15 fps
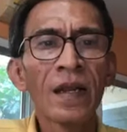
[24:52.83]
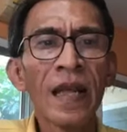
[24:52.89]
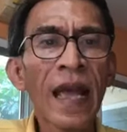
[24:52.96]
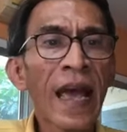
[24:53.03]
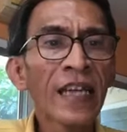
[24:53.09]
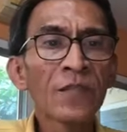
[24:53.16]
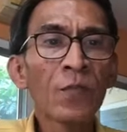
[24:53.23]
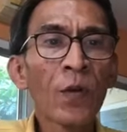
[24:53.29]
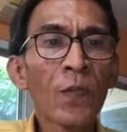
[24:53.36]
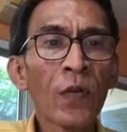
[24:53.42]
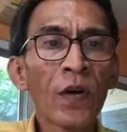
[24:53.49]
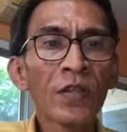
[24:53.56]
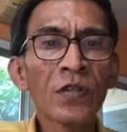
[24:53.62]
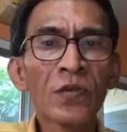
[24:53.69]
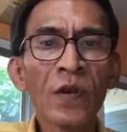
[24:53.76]
they had
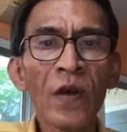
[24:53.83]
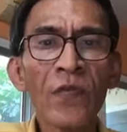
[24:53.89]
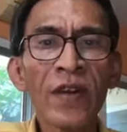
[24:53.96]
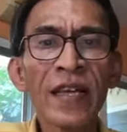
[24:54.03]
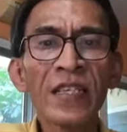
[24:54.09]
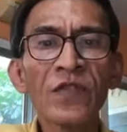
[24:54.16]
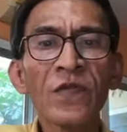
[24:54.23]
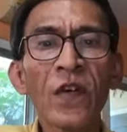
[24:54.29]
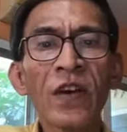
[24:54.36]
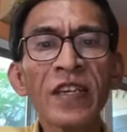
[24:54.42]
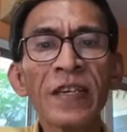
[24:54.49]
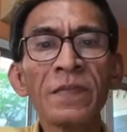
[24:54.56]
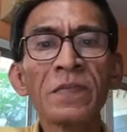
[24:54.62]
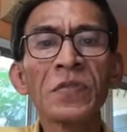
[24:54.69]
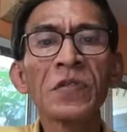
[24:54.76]
proposed to arrange for
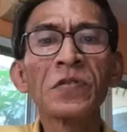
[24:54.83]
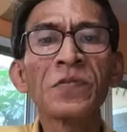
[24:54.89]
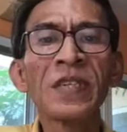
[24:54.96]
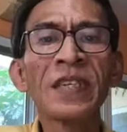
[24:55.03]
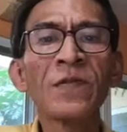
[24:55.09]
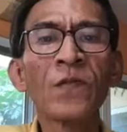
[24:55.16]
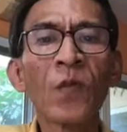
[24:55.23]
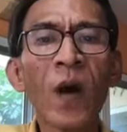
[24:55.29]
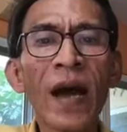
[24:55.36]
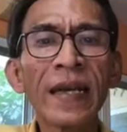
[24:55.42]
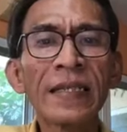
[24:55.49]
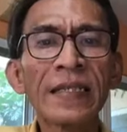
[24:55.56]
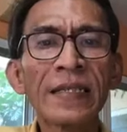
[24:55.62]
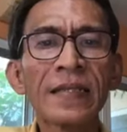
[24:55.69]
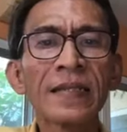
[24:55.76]
him to be
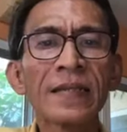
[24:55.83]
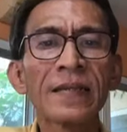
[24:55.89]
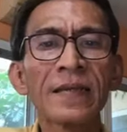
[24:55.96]
invited